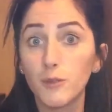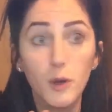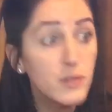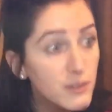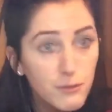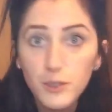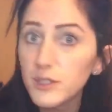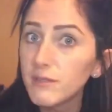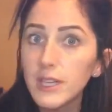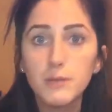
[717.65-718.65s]
frozen
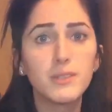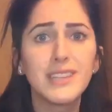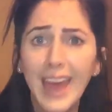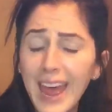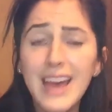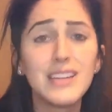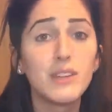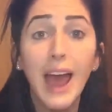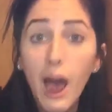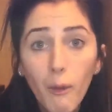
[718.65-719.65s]
fruits and vegetables,
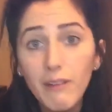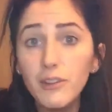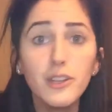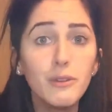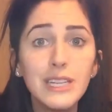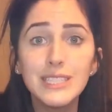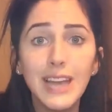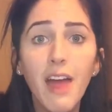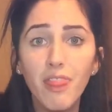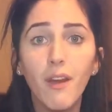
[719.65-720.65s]
canned, however you need to get